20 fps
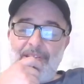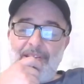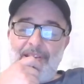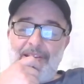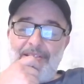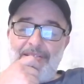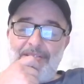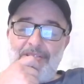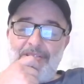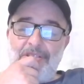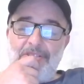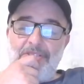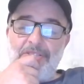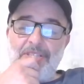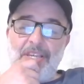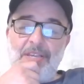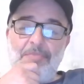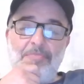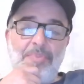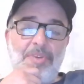and she
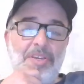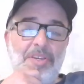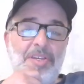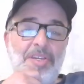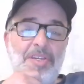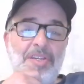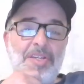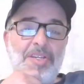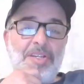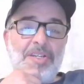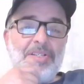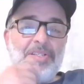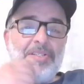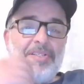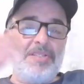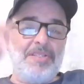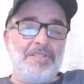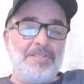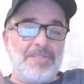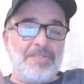sent me
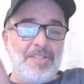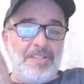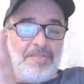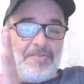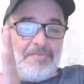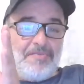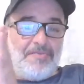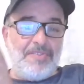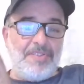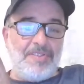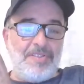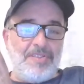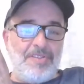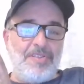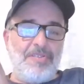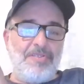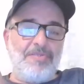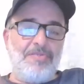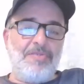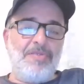this little
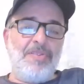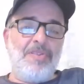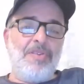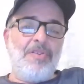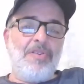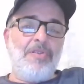video